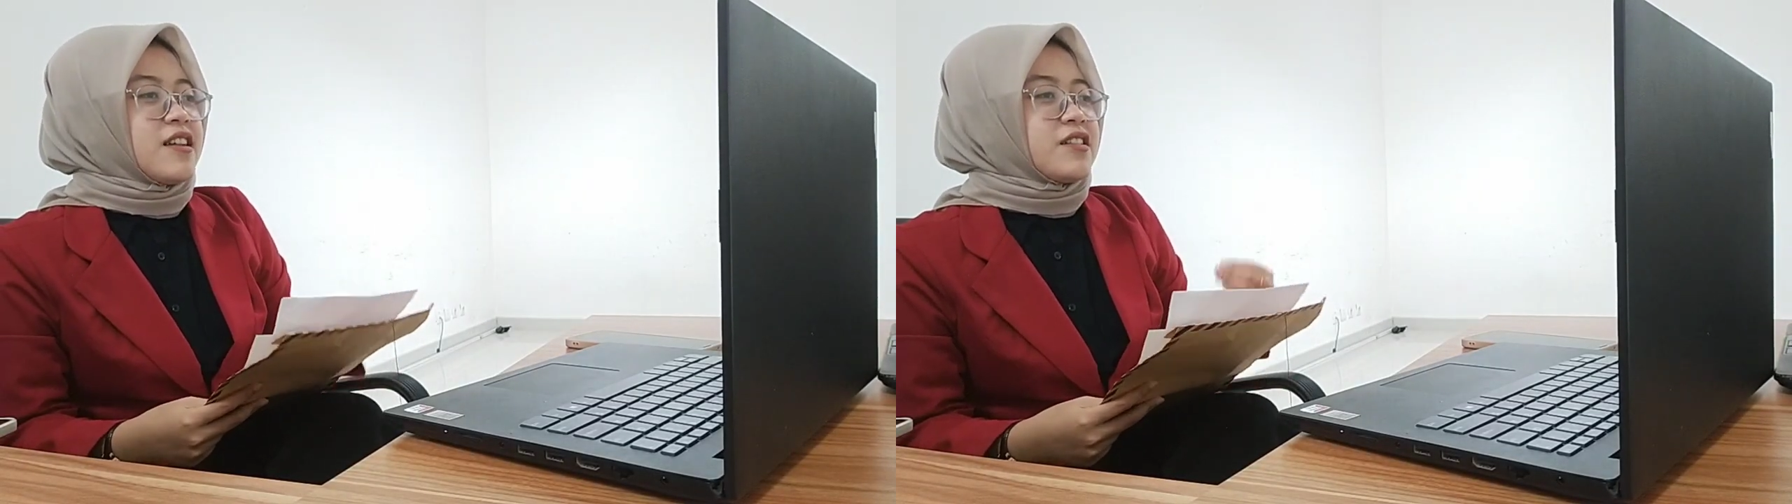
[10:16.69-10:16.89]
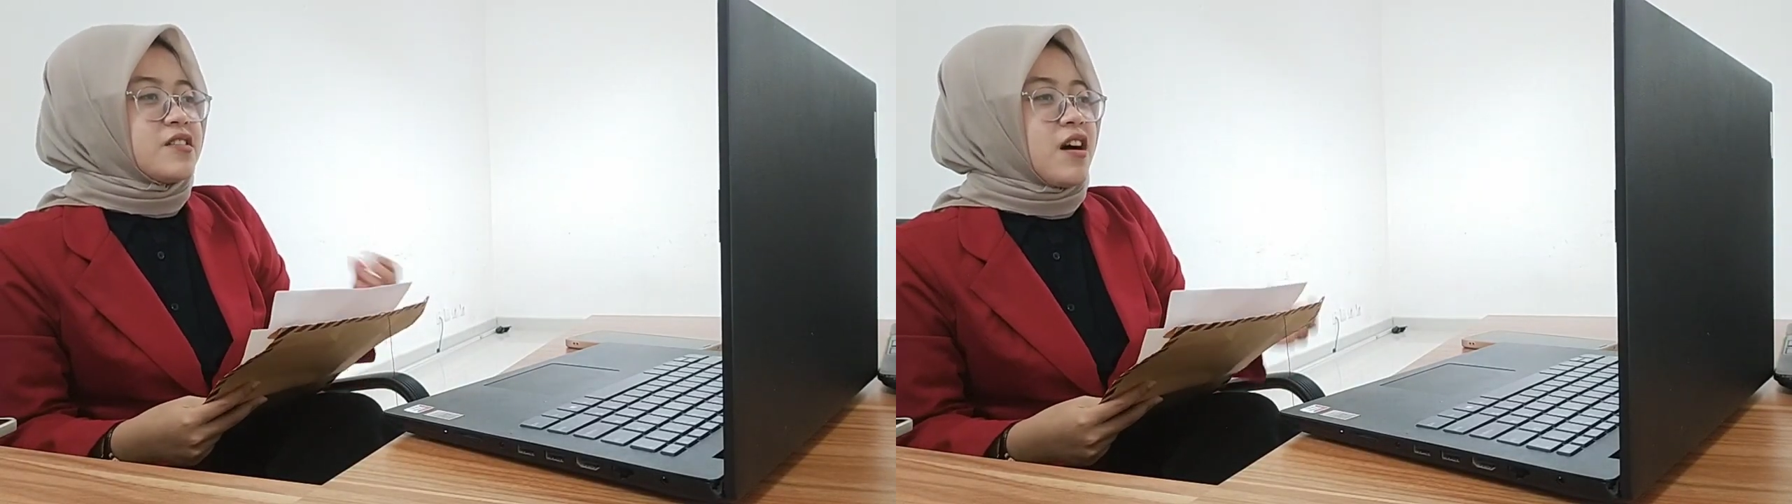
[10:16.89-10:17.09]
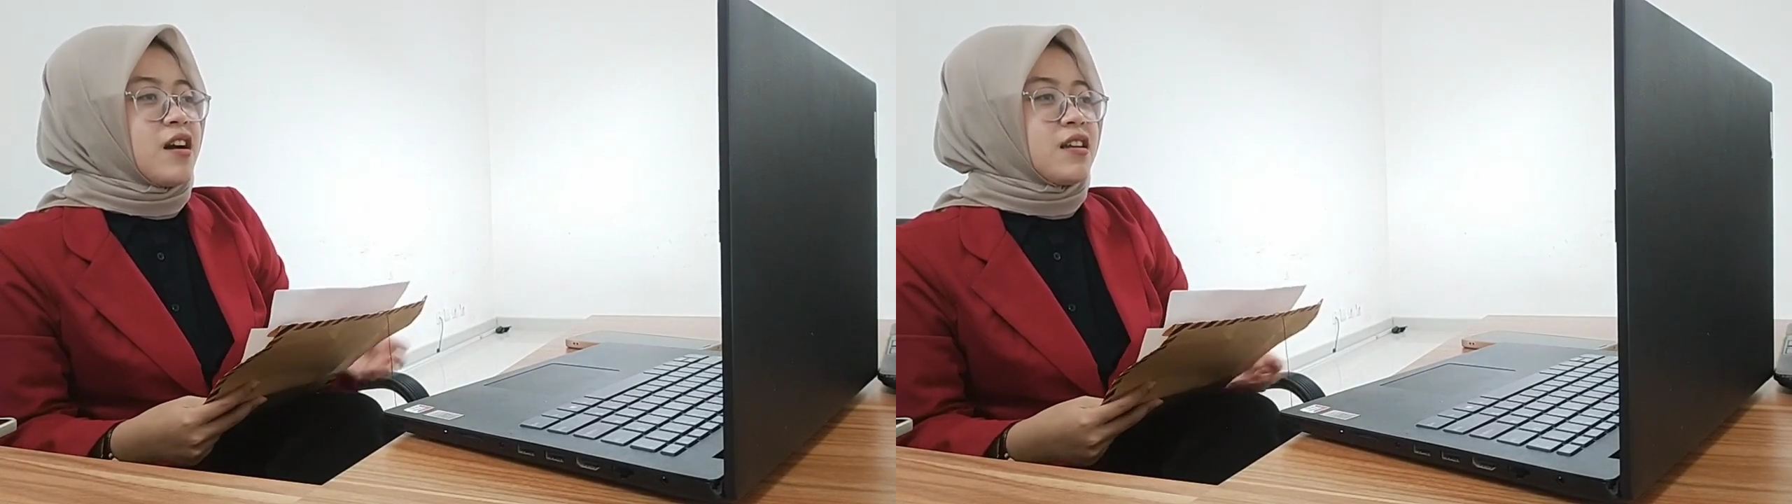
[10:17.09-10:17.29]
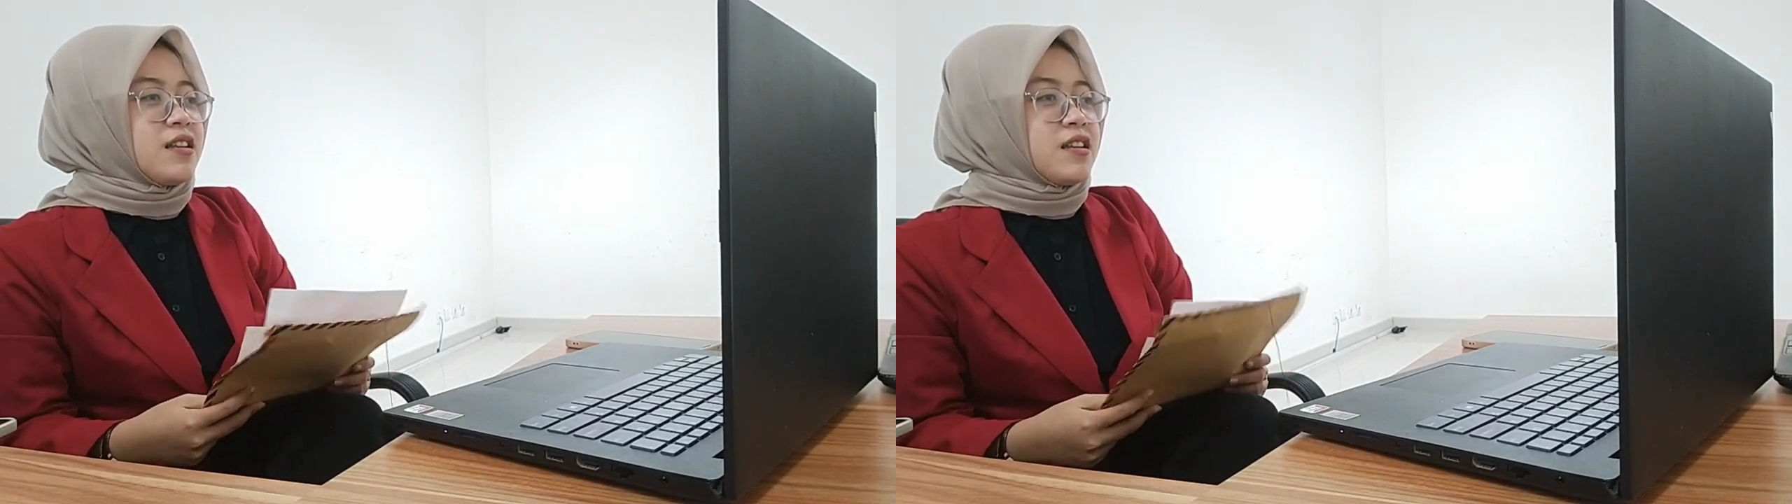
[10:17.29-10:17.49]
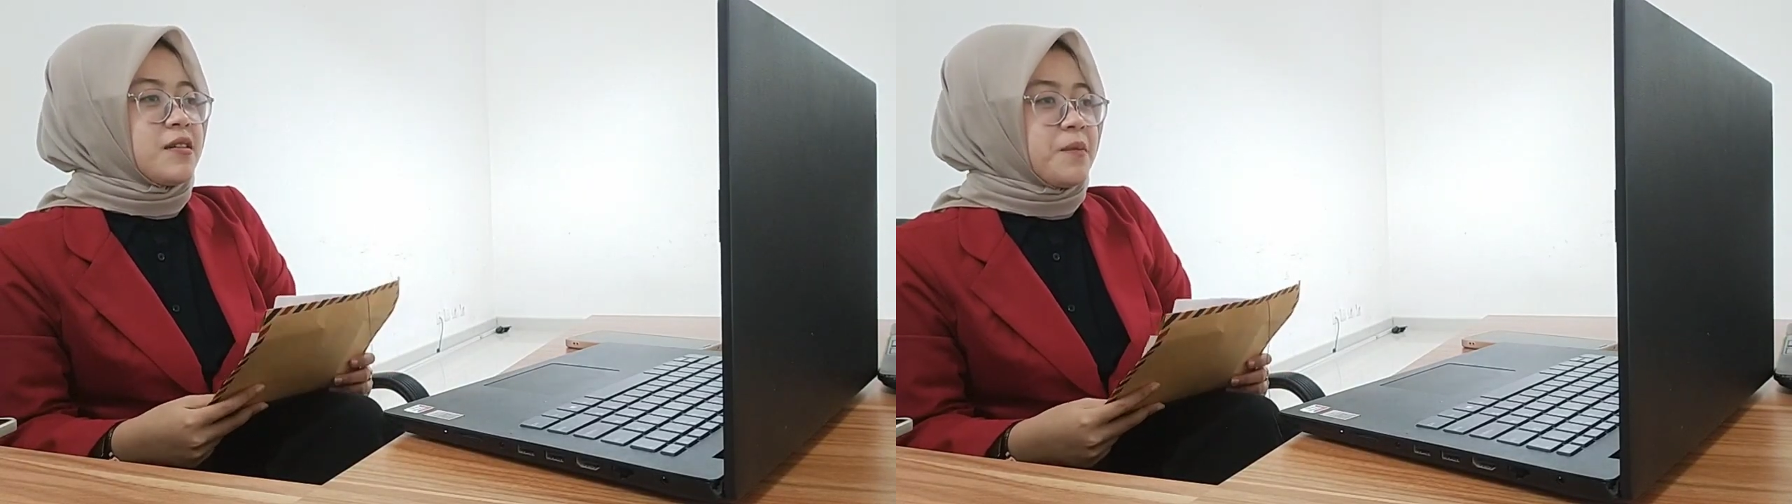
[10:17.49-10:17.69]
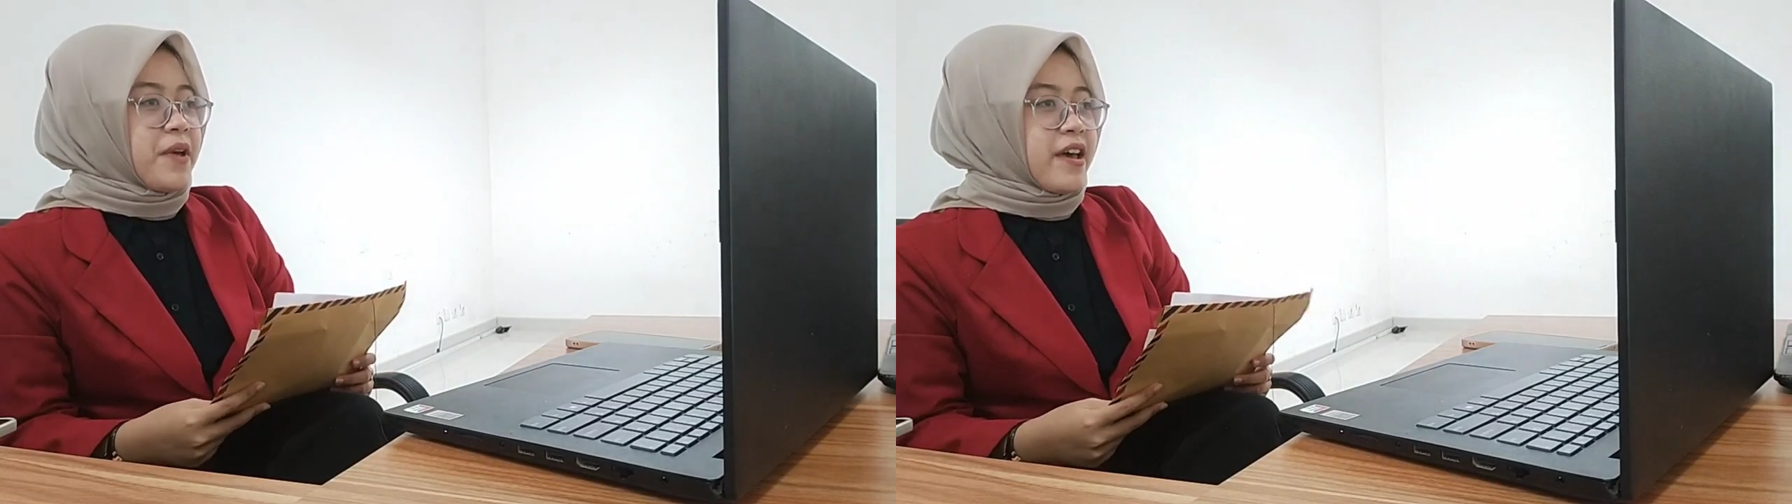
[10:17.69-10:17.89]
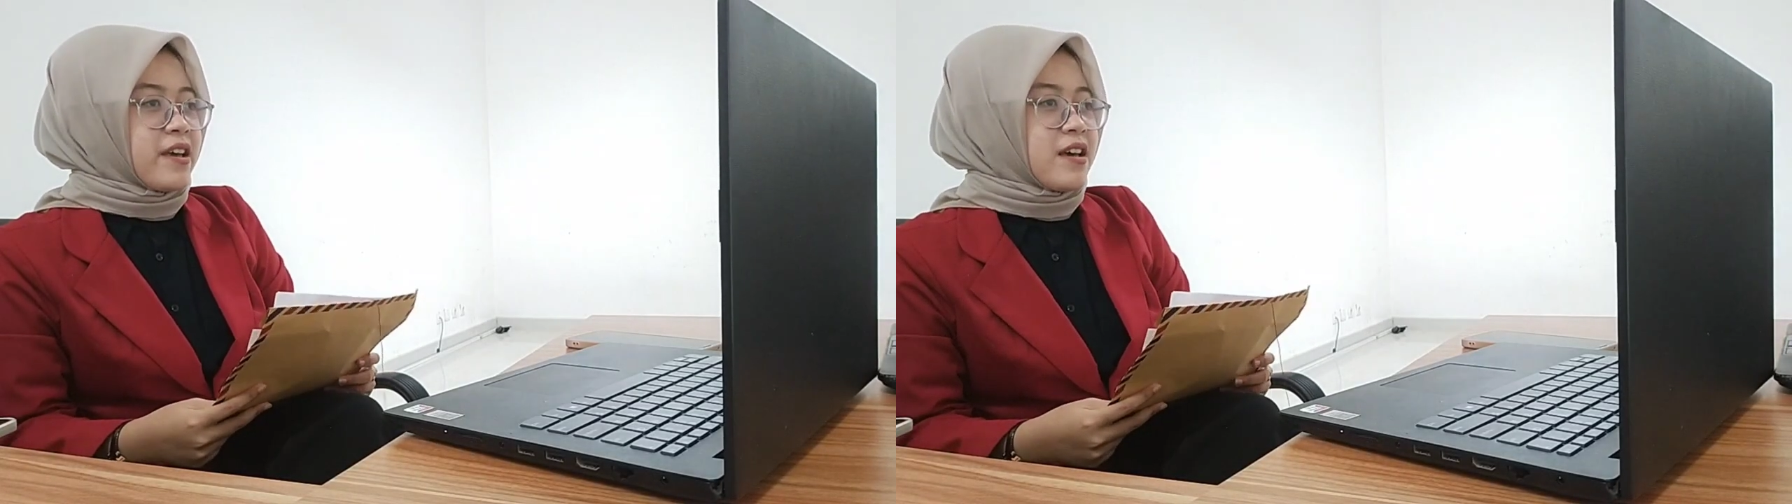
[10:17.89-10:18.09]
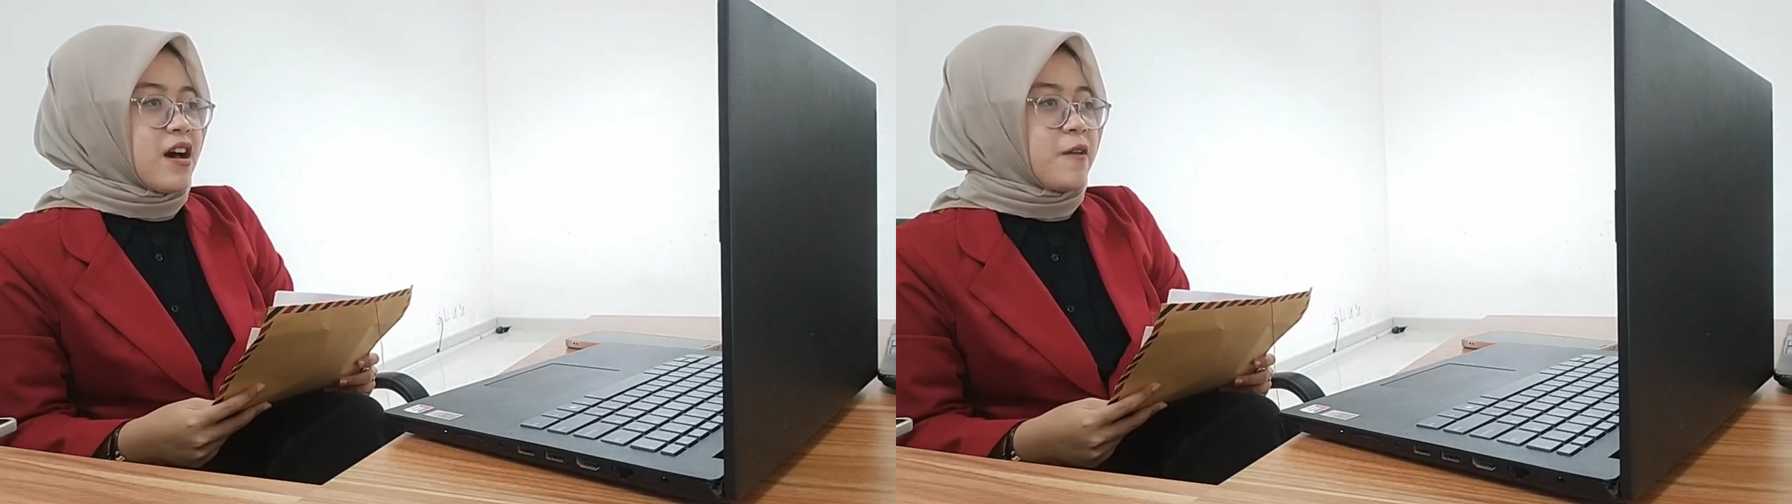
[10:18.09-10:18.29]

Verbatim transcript: an HR lead in a bank,